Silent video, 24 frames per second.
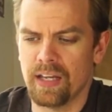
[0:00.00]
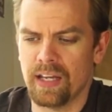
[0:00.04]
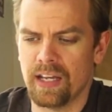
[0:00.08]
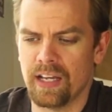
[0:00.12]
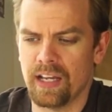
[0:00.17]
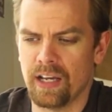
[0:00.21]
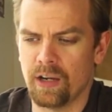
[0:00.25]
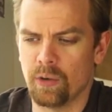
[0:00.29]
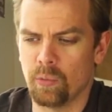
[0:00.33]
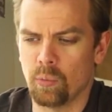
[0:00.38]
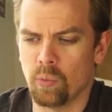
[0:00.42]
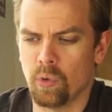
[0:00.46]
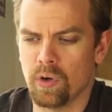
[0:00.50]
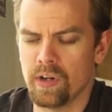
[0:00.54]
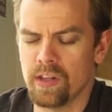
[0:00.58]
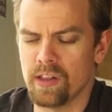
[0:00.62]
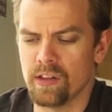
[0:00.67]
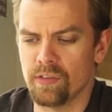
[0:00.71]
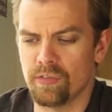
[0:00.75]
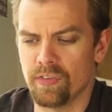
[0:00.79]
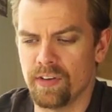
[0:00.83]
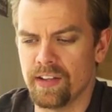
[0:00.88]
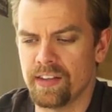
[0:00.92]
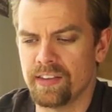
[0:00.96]
And one of
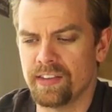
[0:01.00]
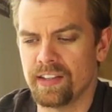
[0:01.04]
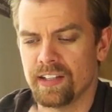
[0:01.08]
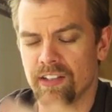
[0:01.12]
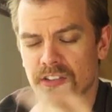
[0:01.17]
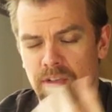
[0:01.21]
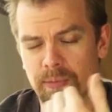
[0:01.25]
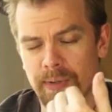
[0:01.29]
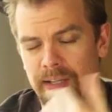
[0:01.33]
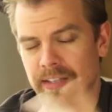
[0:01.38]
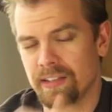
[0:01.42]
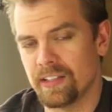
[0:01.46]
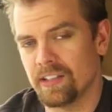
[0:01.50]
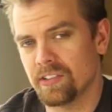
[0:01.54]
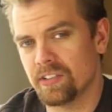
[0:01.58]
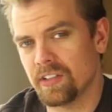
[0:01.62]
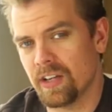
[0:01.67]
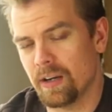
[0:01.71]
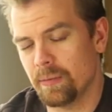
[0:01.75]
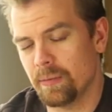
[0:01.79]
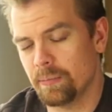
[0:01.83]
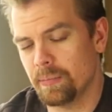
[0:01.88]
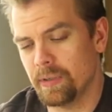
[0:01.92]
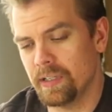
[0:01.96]
the fun things about this
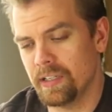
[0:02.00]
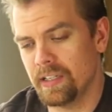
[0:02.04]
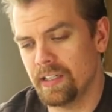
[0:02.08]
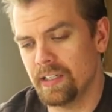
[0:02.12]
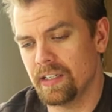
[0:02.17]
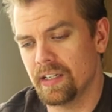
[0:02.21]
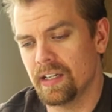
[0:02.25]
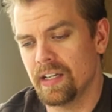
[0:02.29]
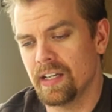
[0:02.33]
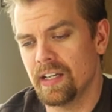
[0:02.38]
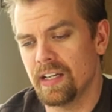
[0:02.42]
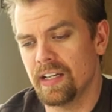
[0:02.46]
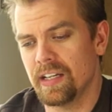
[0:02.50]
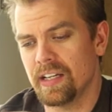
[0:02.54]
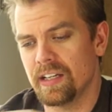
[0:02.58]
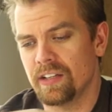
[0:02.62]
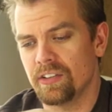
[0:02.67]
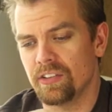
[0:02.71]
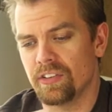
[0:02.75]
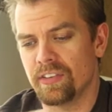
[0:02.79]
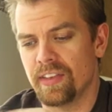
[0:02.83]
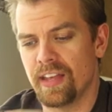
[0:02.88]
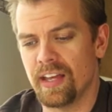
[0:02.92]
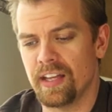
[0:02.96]
company
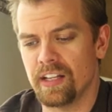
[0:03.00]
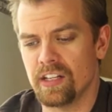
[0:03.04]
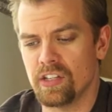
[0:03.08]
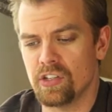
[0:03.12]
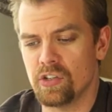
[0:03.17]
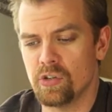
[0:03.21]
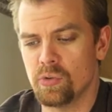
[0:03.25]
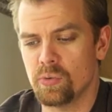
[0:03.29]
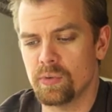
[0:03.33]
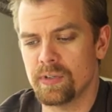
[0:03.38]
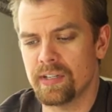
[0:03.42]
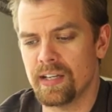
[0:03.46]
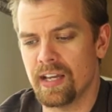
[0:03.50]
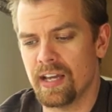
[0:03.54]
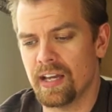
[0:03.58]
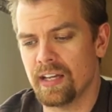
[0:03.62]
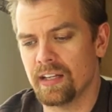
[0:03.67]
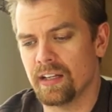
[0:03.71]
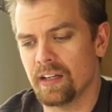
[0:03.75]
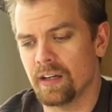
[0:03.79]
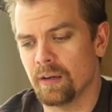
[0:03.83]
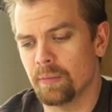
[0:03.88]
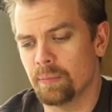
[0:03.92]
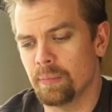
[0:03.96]
is that you
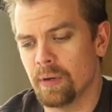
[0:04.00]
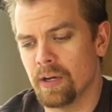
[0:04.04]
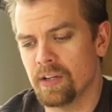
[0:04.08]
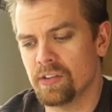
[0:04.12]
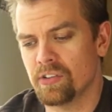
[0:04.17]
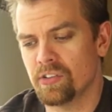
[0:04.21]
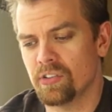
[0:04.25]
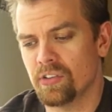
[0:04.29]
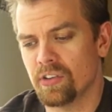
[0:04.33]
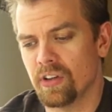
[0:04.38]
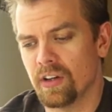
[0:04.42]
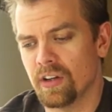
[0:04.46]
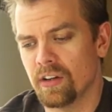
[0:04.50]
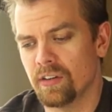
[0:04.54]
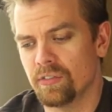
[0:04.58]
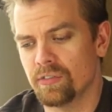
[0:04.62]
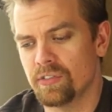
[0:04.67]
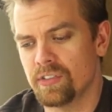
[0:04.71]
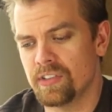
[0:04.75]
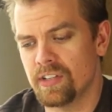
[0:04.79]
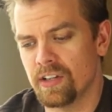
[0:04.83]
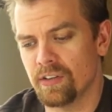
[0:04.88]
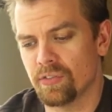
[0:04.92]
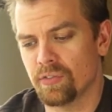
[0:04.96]
get a bunch
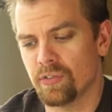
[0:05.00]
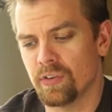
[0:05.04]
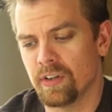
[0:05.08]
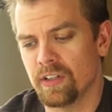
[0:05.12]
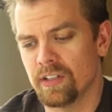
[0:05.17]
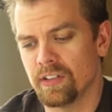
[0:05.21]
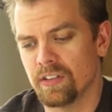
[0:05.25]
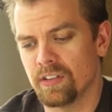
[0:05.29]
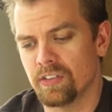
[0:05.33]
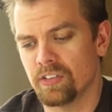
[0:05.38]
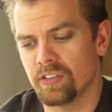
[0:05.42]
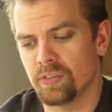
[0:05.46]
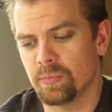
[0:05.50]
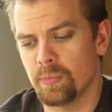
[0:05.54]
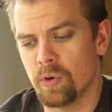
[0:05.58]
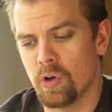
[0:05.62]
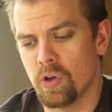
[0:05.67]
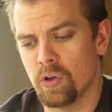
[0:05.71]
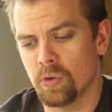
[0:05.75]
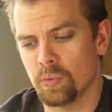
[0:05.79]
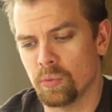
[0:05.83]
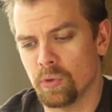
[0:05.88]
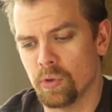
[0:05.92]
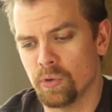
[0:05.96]
of different
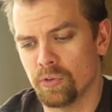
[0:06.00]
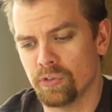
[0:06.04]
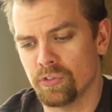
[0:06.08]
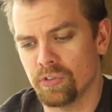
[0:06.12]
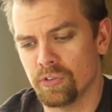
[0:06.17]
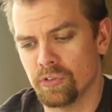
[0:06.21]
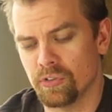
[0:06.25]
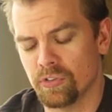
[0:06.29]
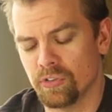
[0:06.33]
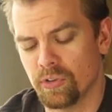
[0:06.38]
small roasters.